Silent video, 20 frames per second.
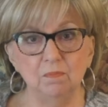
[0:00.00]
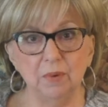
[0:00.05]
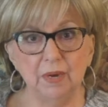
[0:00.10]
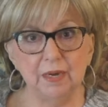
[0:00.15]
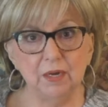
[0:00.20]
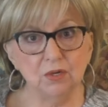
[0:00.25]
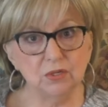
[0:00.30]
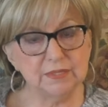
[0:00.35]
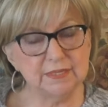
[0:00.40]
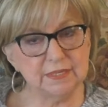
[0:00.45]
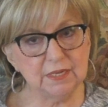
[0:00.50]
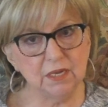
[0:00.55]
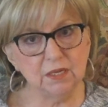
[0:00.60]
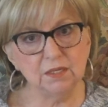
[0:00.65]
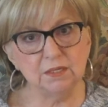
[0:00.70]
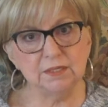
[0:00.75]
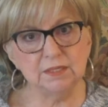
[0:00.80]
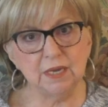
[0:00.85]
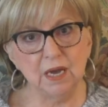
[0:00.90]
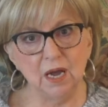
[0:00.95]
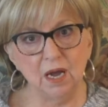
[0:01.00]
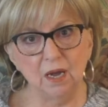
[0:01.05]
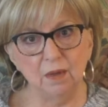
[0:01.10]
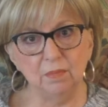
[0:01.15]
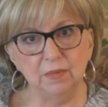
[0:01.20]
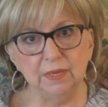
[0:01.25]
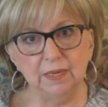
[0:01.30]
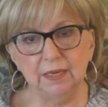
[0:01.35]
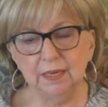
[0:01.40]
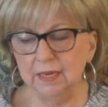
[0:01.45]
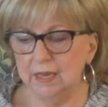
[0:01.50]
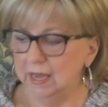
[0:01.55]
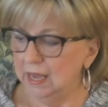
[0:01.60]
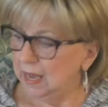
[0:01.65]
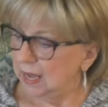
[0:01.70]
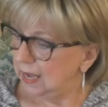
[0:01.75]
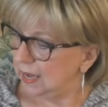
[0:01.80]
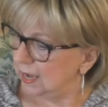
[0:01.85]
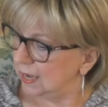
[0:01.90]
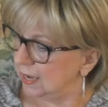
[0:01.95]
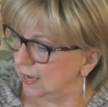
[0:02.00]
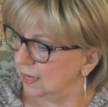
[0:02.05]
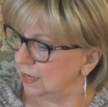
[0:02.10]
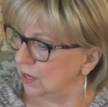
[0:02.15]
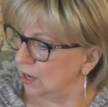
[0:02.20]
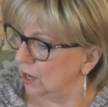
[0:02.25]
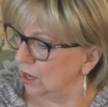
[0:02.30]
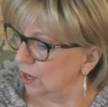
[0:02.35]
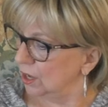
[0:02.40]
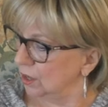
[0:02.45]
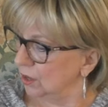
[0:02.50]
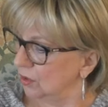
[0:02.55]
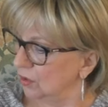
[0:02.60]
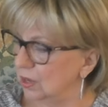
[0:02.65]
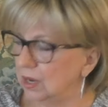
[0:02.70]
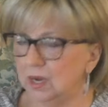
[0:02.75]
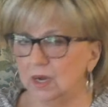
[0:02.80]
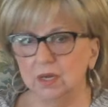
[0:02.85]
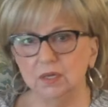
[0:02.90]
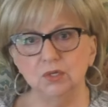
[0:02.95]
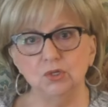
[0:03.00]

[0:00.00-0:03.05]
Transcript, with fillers: by her son Tommy and her uh,